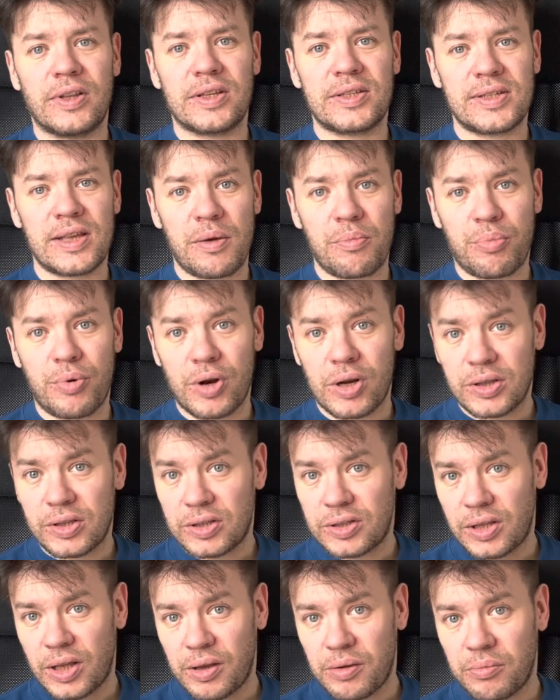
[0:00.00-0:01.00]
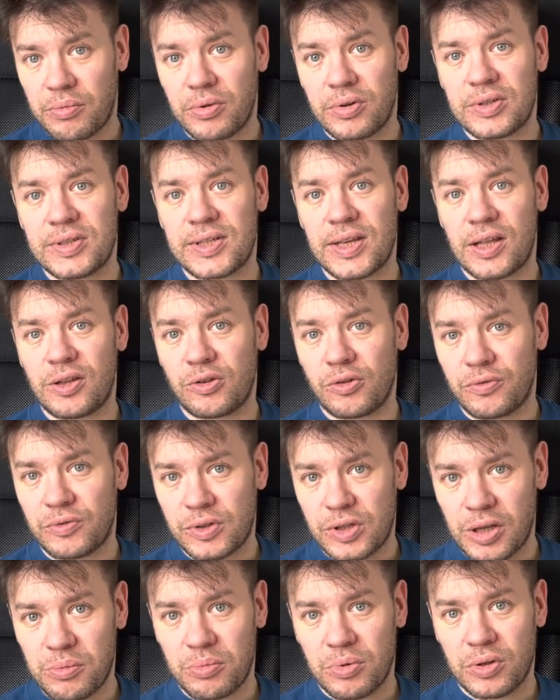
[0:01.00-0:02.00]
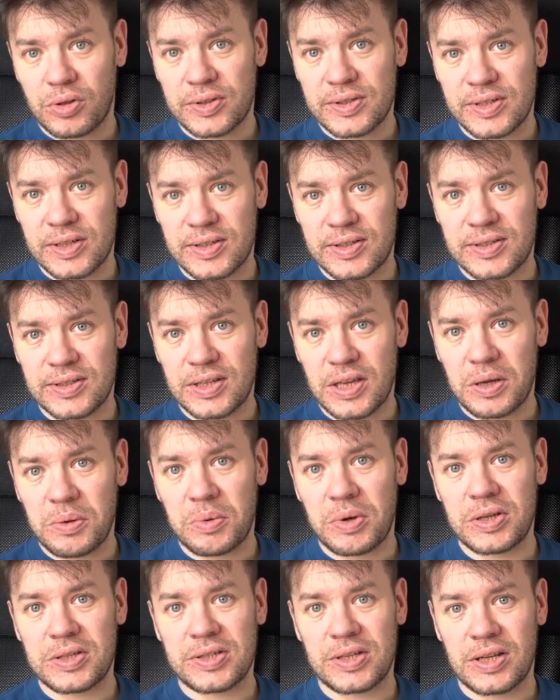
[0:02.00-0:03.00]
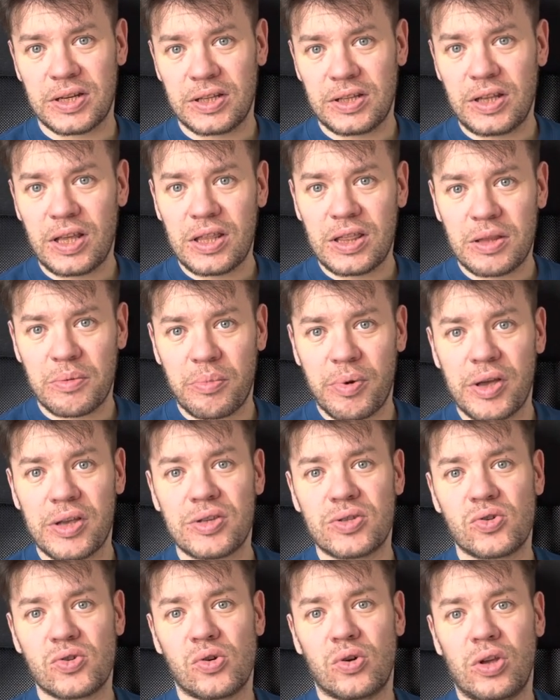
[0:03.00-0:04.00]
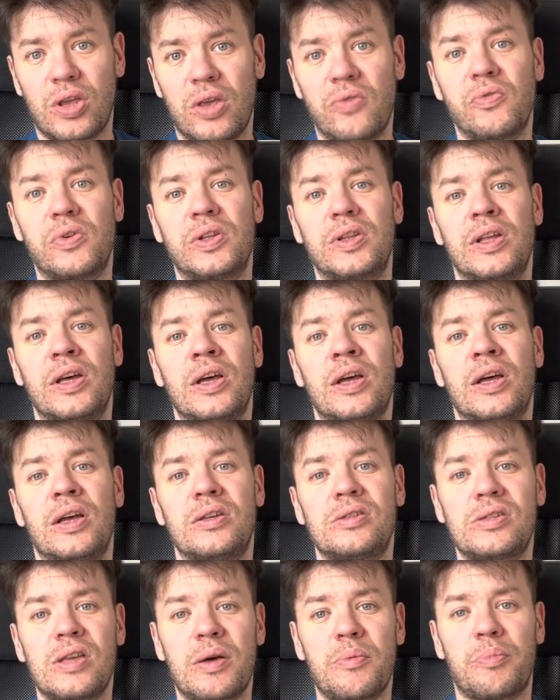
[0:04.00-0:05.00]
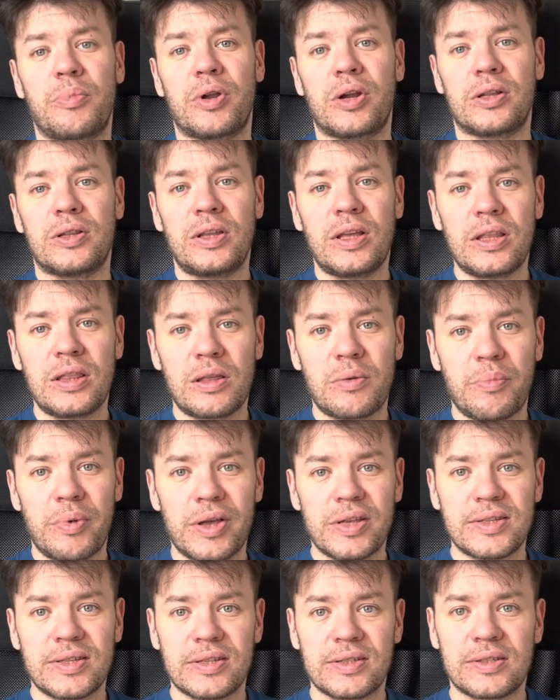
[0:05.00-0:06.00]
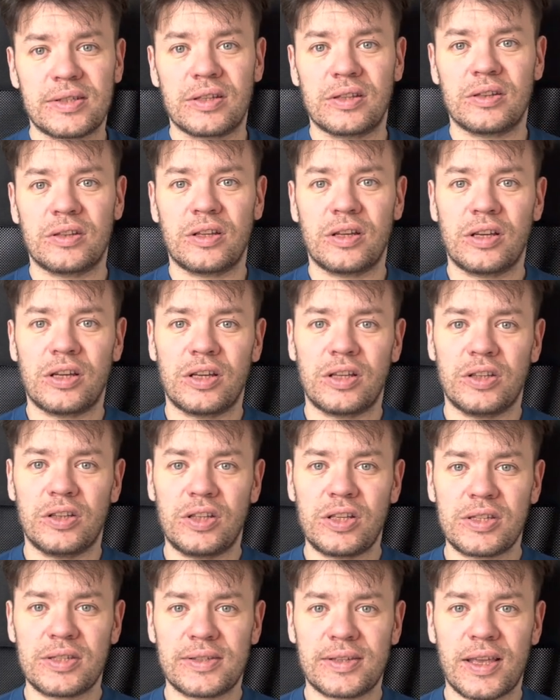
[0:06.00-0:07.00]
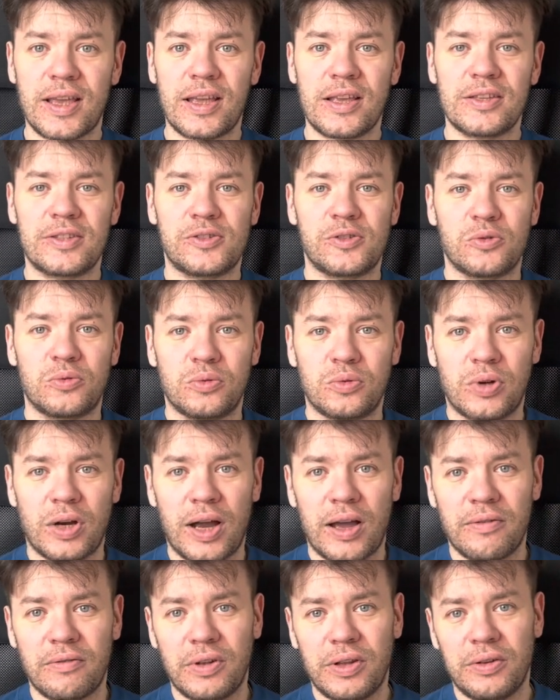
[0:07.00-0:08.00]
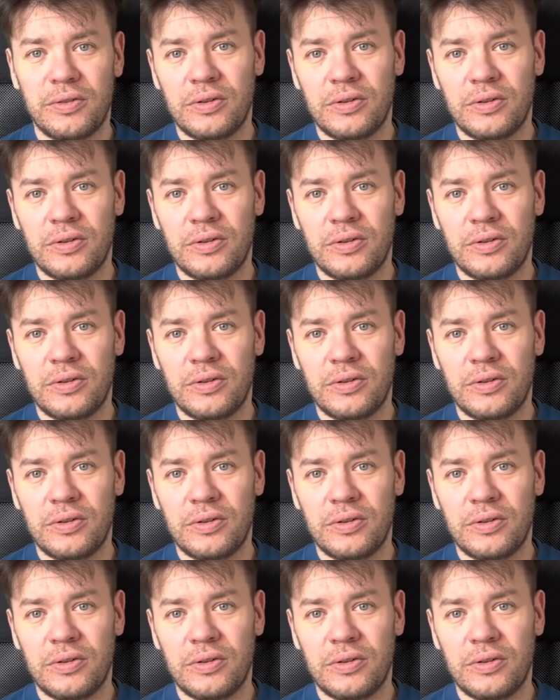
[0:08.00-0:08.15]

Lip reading: the separate set of tables and schemas in a database, or even separate databases. In this case, you have